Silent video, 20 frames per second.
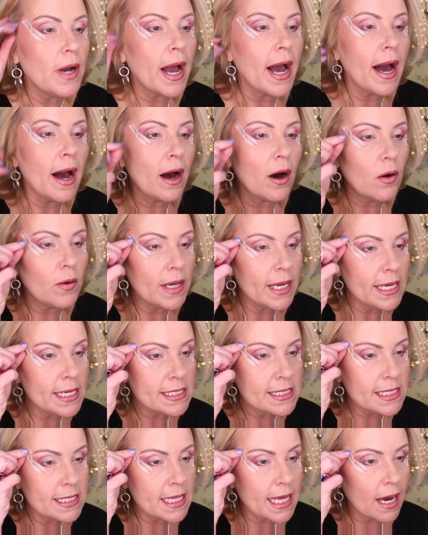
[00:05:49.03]
how
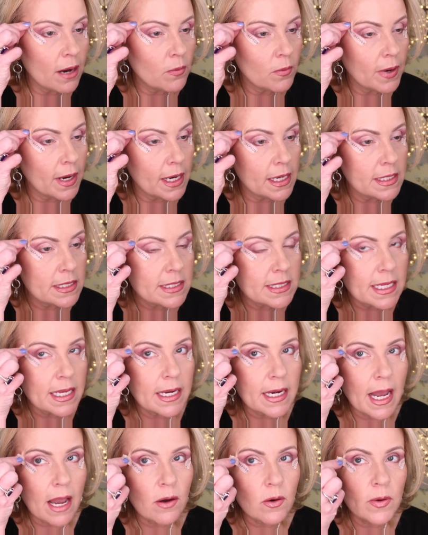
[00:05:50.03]
easy that was
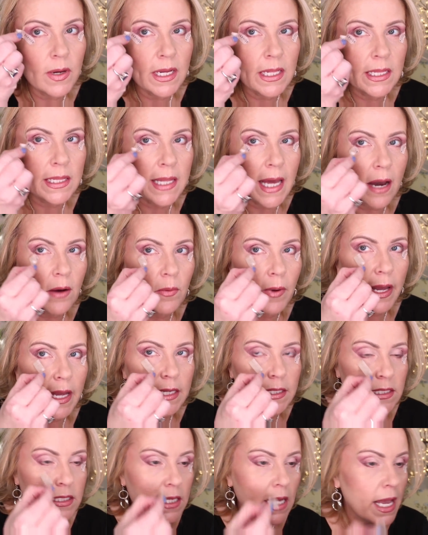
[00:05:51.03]
and how quickly that
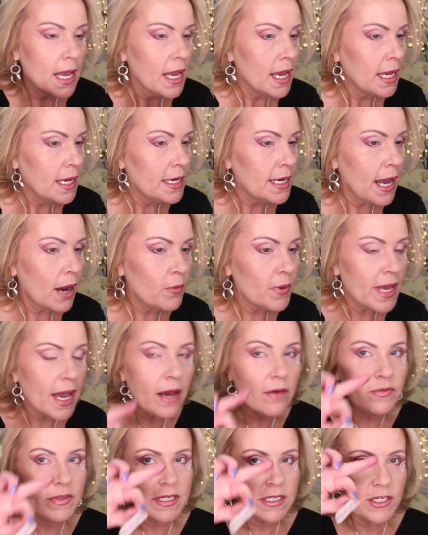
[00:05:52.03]
went. Now we
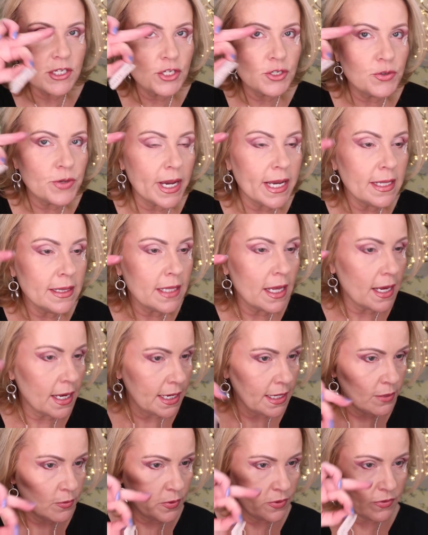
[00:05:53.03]
have this straight
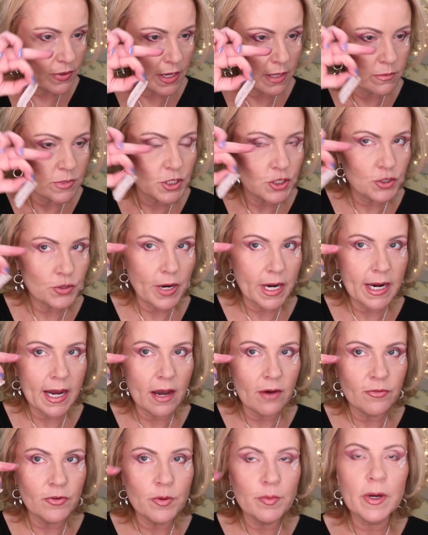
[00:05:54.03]
line. We've come straight
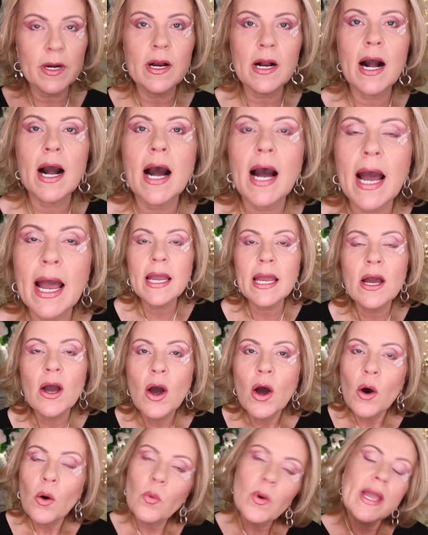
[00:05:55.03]
out from our eye.
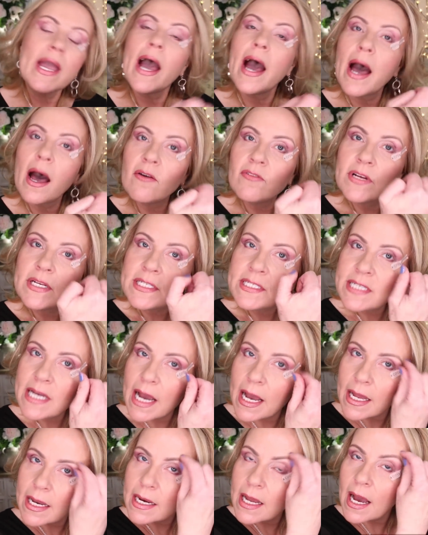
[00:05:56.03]
We have
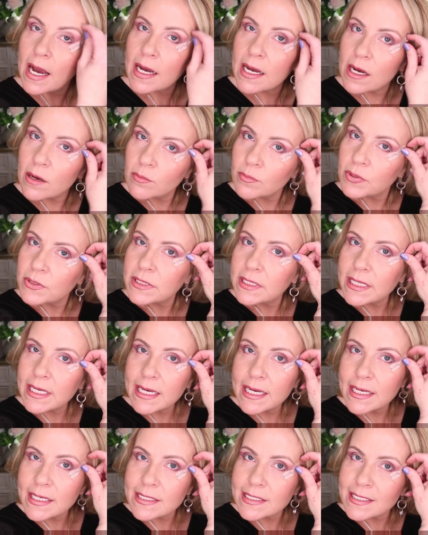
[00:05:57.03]
done a
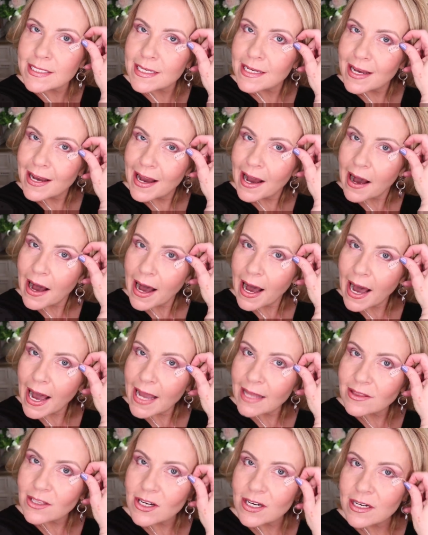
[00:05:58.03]
complete
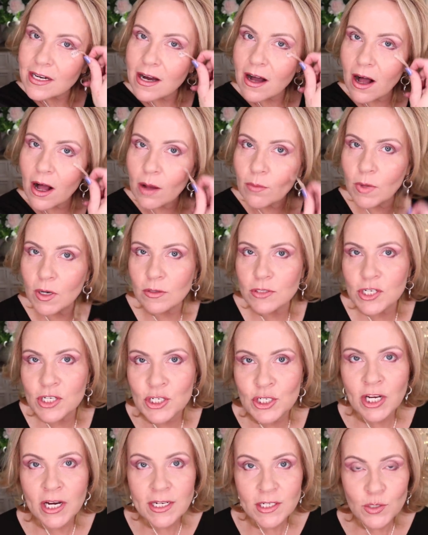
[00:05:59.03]
eye look almost
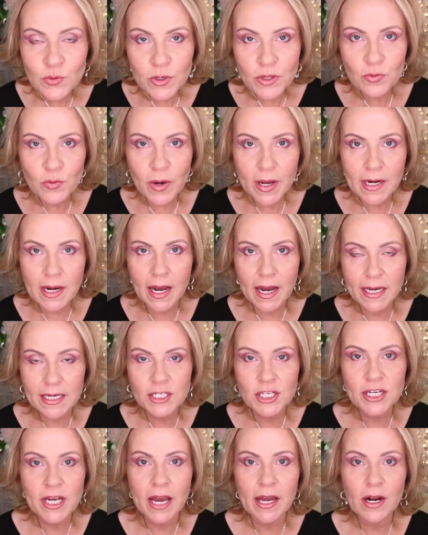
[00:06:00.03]
just with one
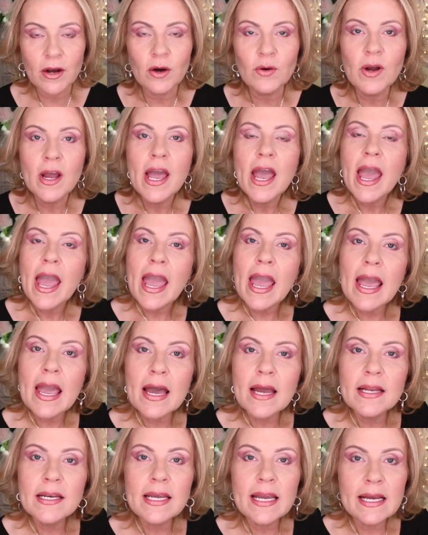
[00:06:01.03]
eyeshadow
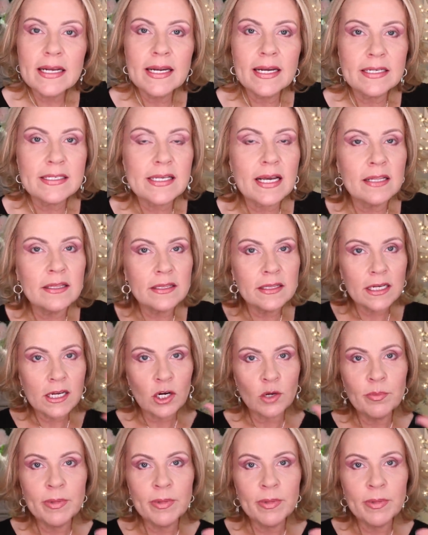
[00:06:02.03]
and it is a little